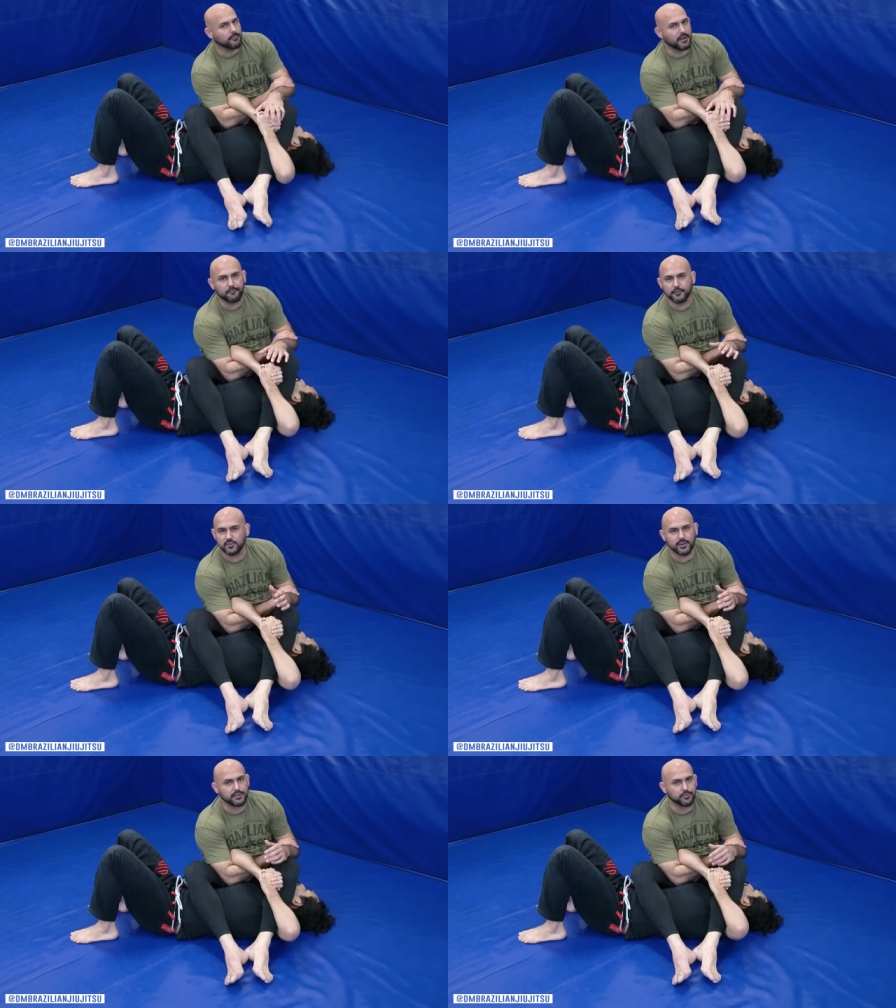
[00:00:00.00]
My foot's
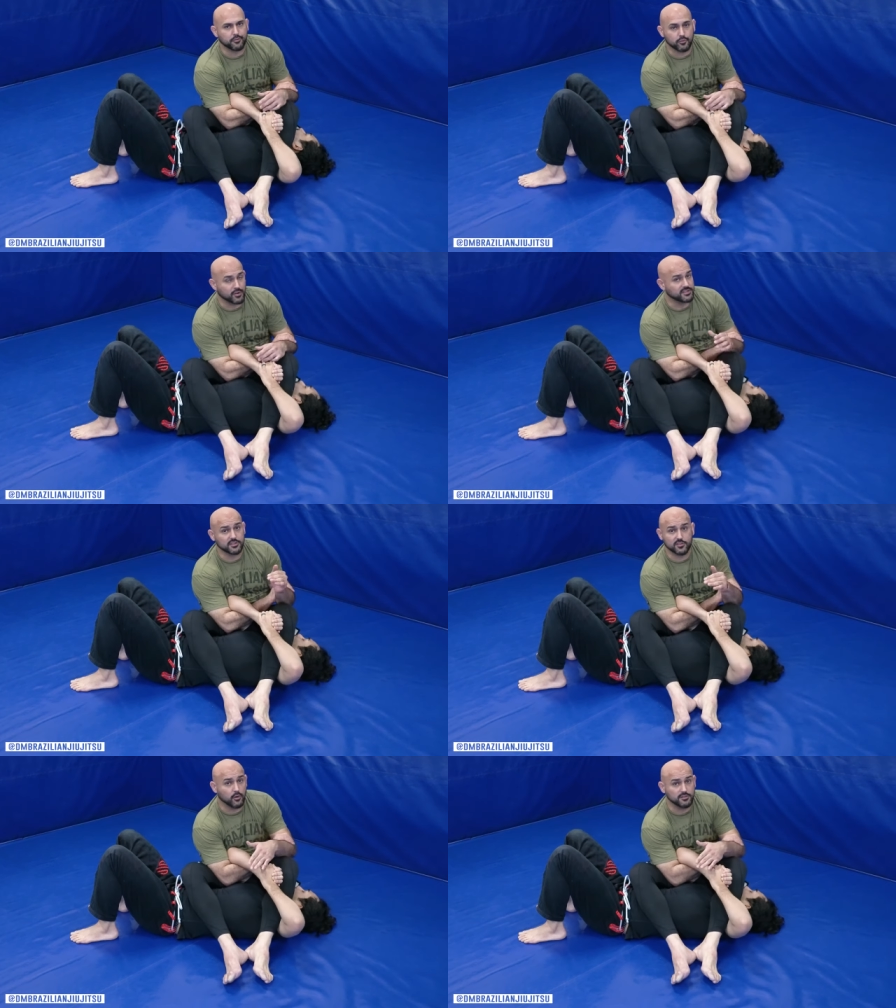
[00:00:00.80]
already through. Once the
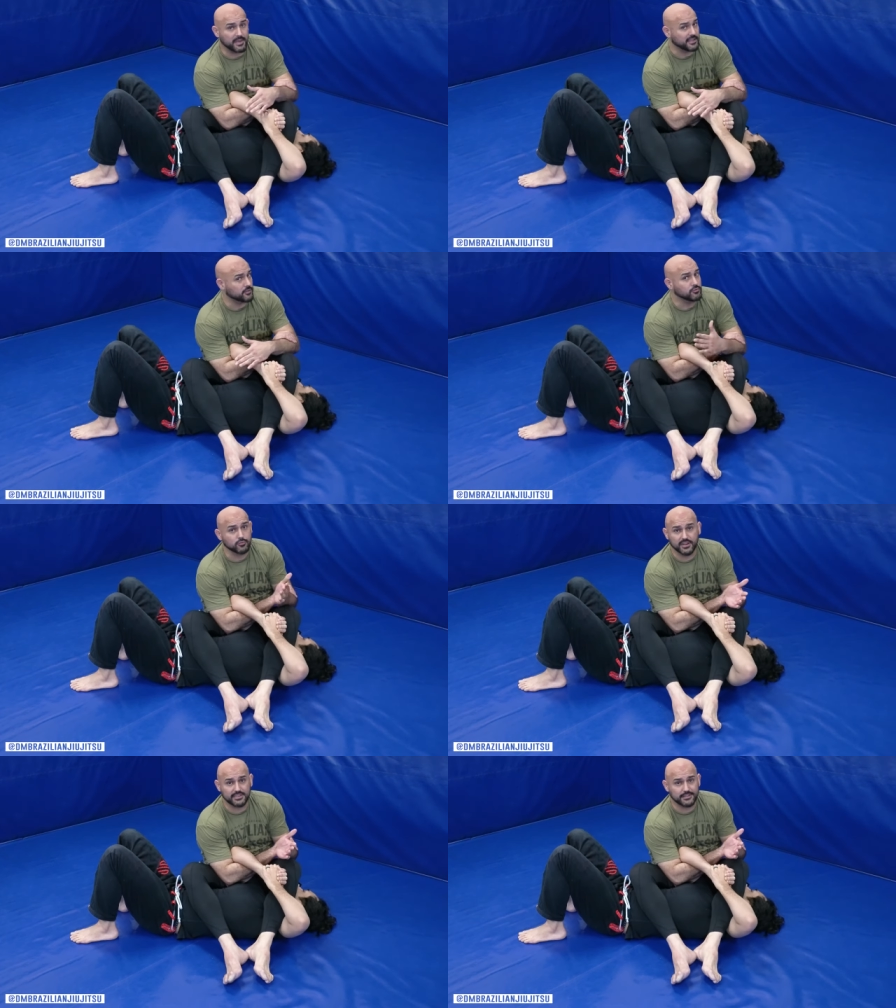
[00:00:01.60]
toes make it through, the
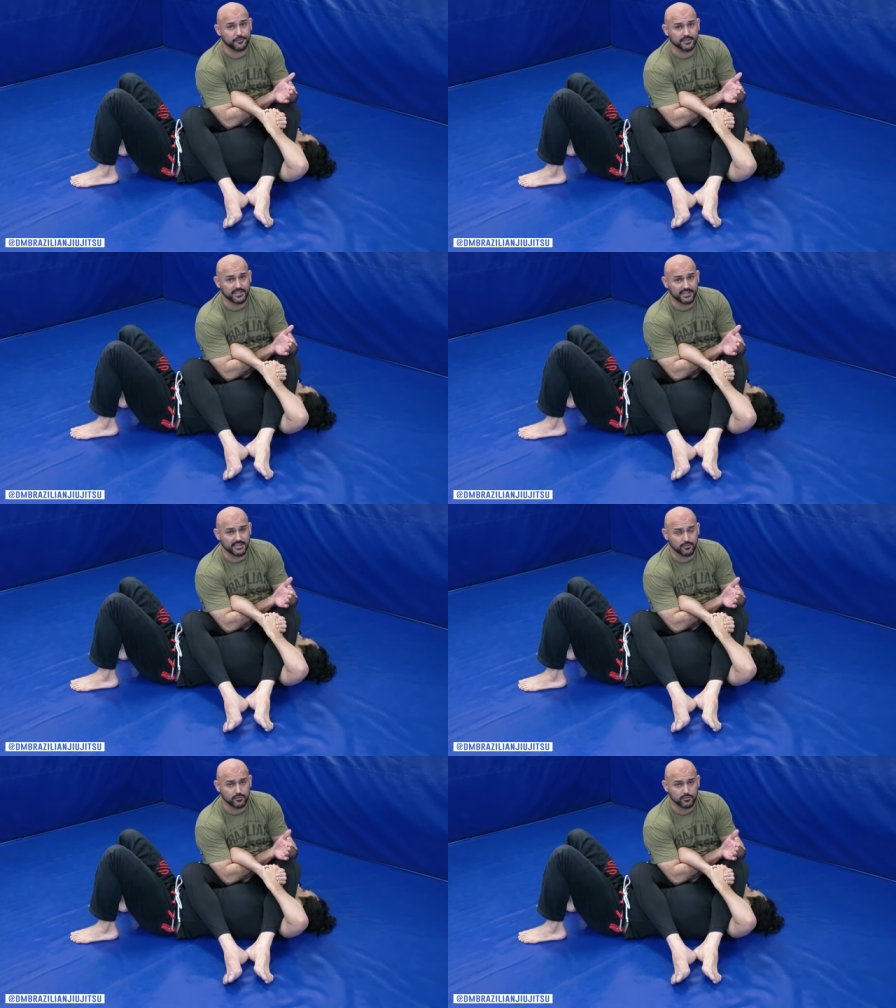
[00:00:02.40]
rest of the foot's going to
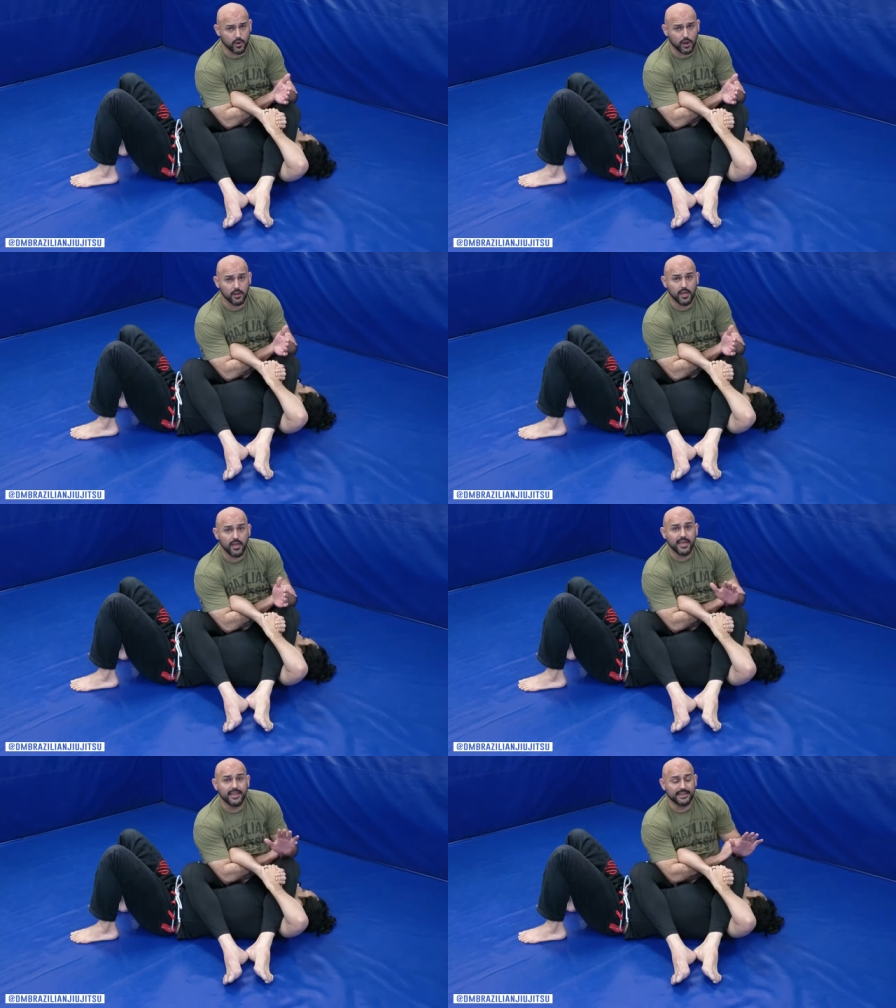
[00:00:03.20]
get through as well.
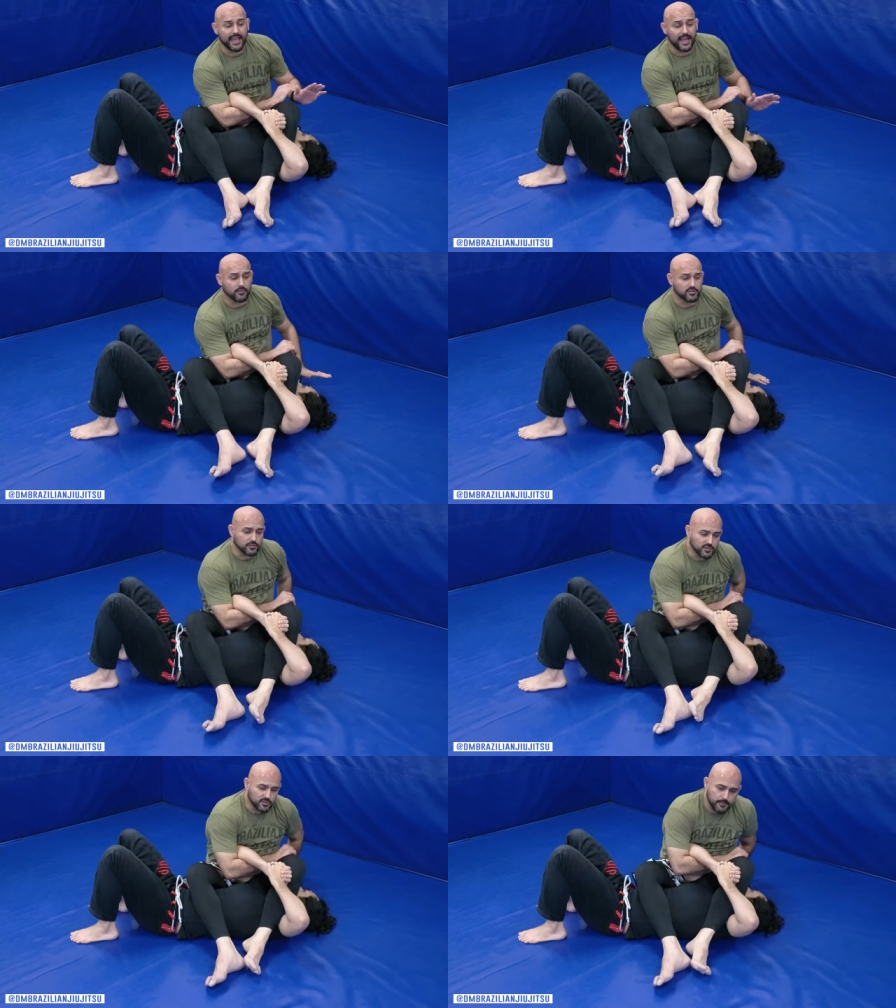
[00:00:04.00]
Now,
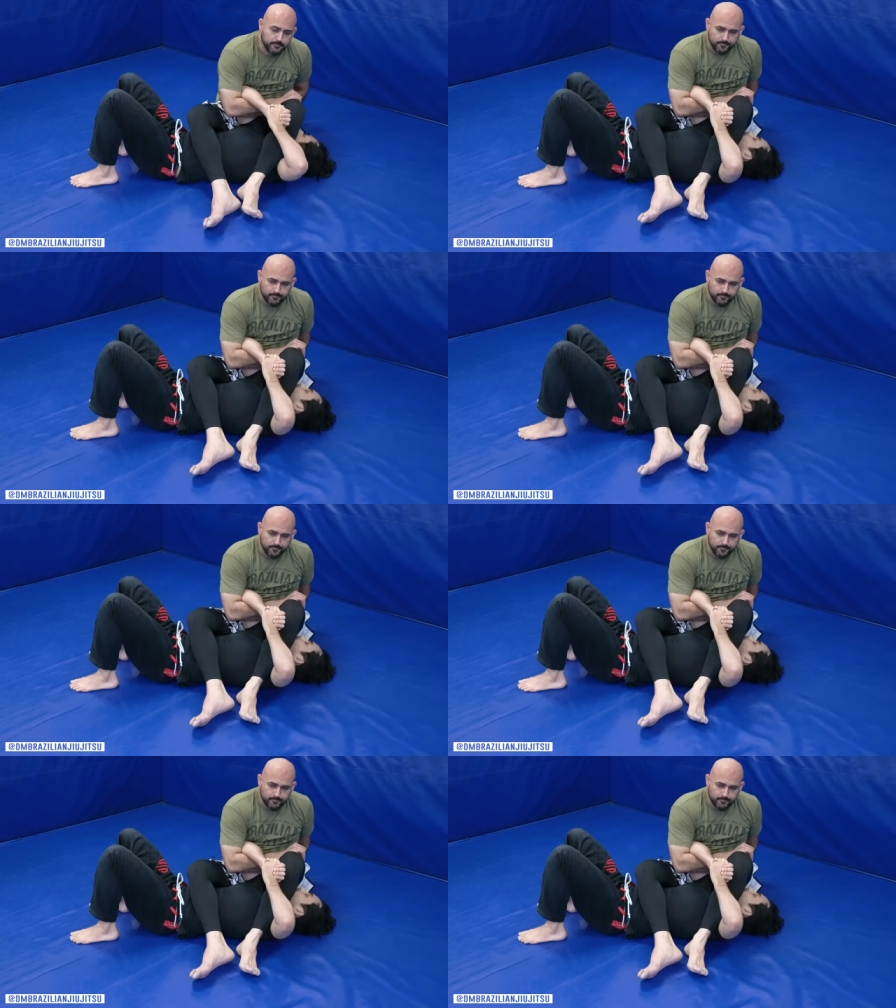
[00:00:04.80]
turn this way.